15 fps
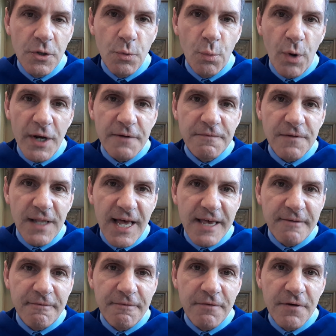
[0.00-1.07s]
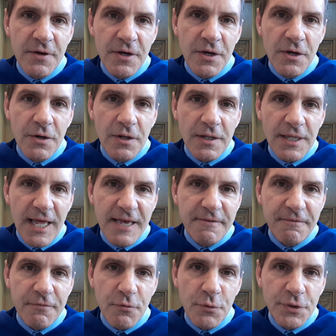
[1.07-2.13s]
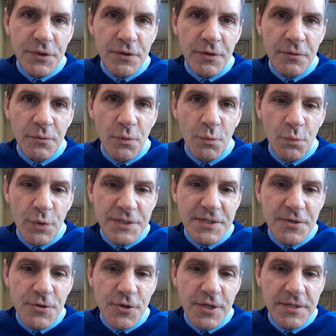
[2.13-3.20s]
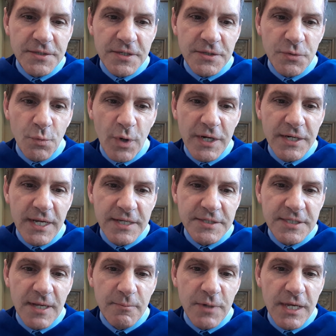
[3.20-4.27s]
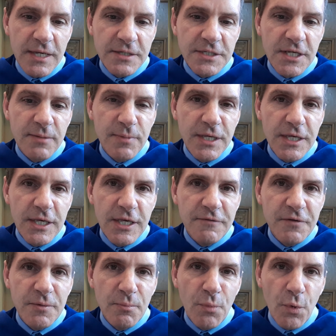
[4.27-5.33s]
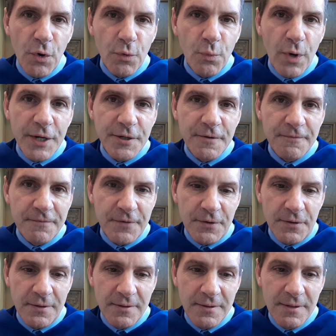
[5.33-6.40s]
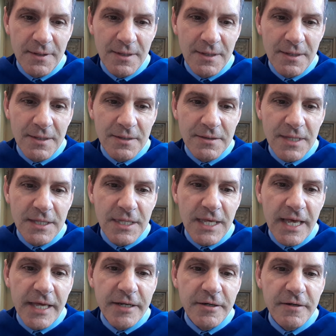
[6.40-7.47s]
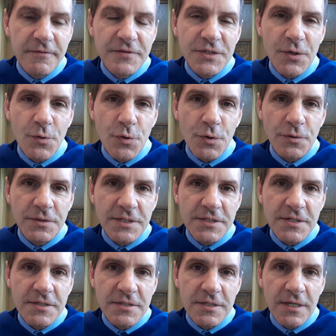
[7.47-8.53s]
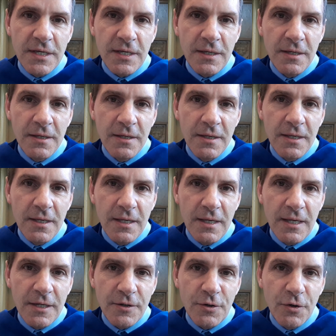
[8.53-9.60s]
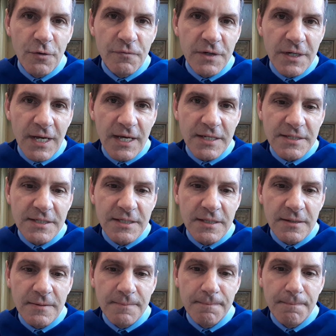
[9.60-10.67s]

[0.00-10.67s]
What if life with the risen Jesus one day, someday, is going to be even more wonderful than the end of social distancing and COVID-19?